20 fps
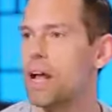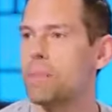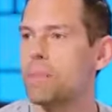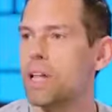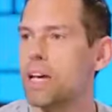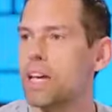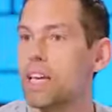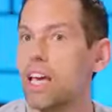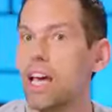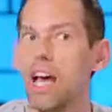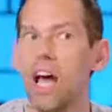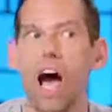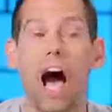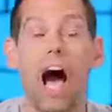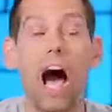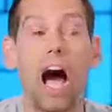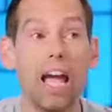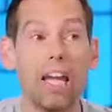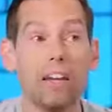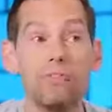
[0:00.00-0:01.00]
But I'm like,
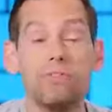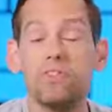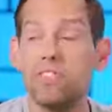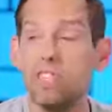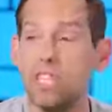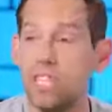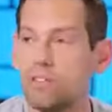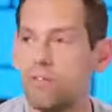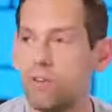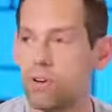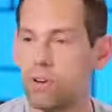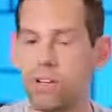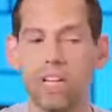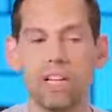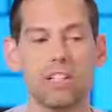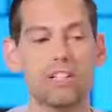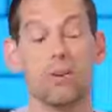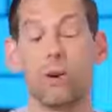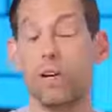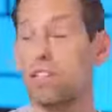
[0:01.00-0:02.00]
I have seen photos.
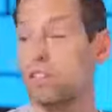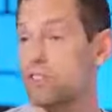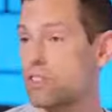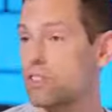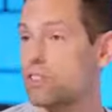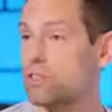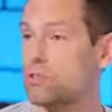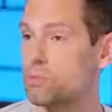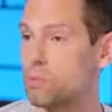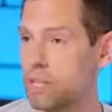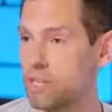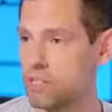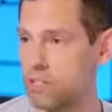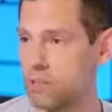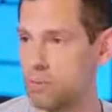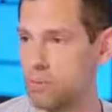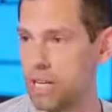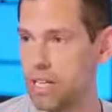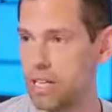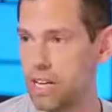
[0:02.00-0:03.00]
So I used to do speech
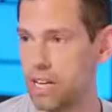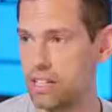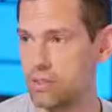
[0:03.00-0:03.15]
and debate in